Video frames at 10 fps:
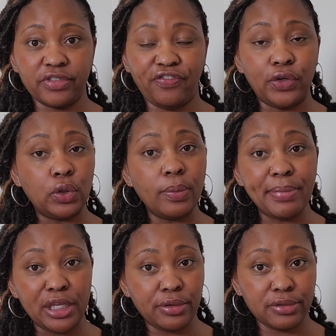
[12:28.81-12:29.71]
full
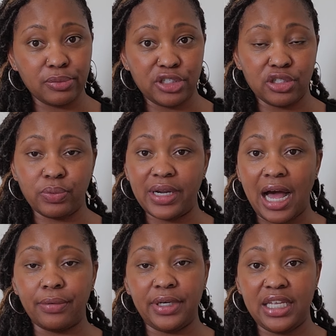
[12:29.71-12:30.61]
meals, which is what
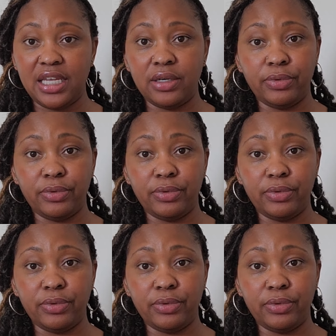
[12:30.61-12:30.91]
I'll need,